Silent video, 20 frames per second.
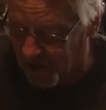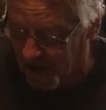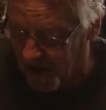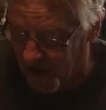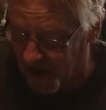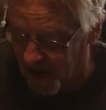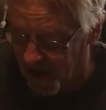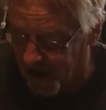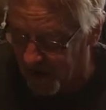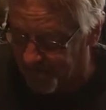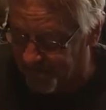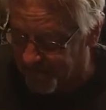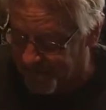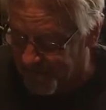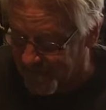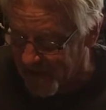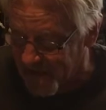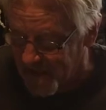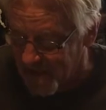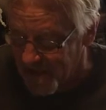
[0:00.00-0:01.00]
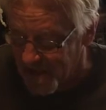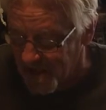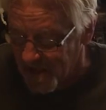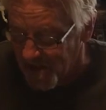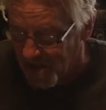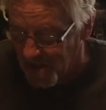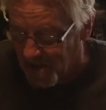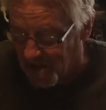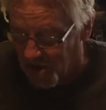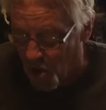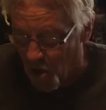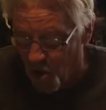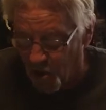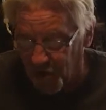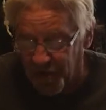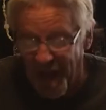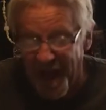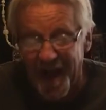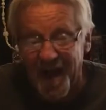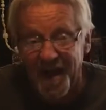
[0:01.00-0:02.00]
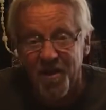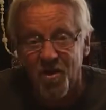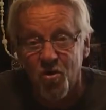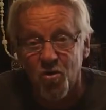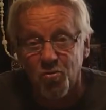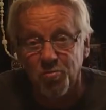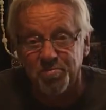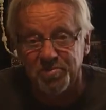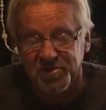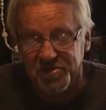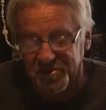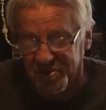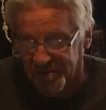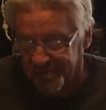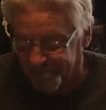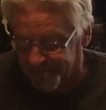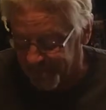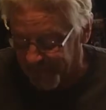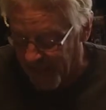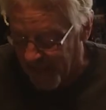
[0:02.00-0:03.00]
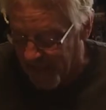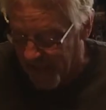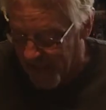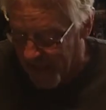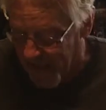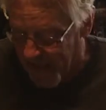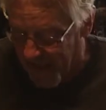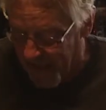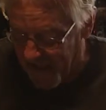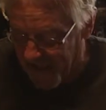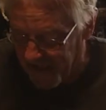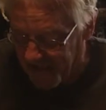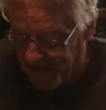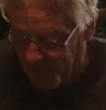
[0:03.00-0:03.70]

uh, called High Hopes, and he